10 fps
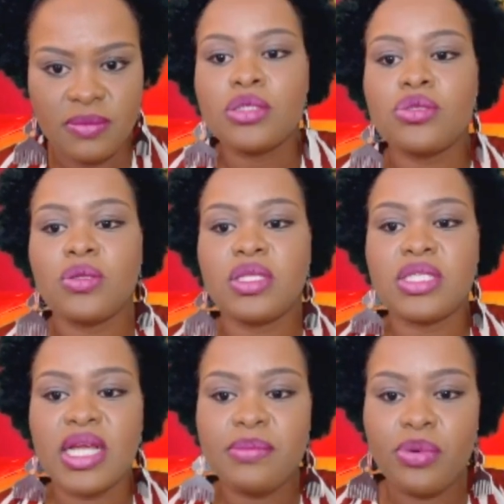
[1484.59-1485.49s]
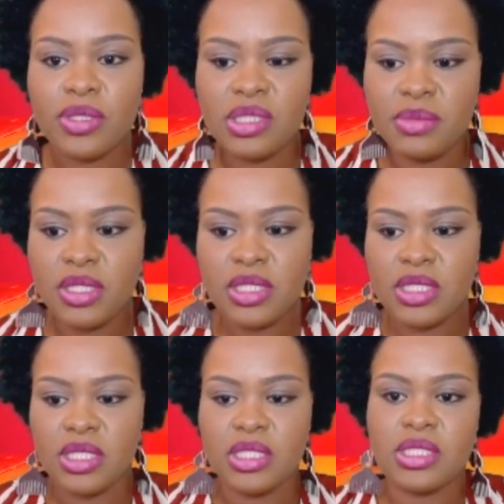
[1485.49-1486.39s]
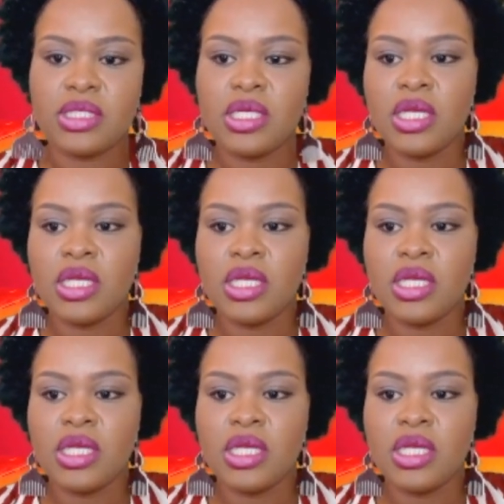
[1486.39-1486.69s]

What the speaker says: So these are the possibilities